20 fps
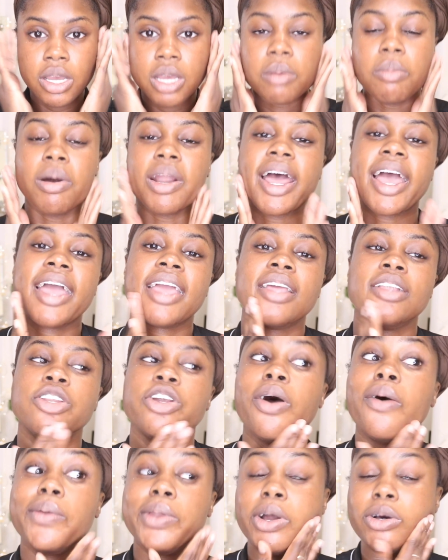but I
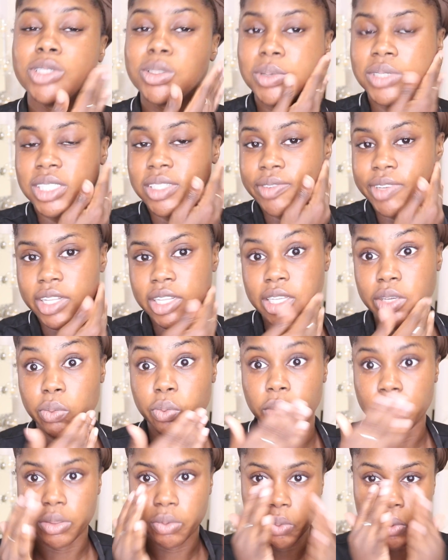don't know specifically
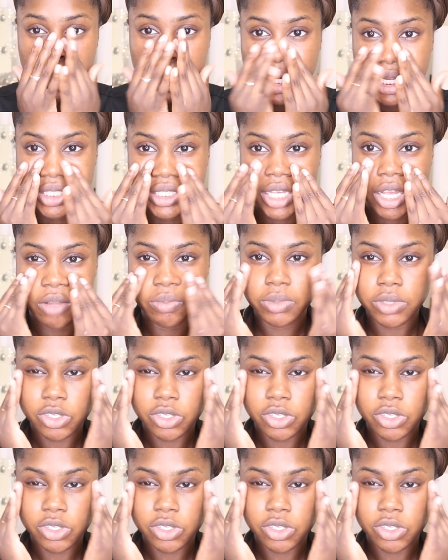with what it's helped.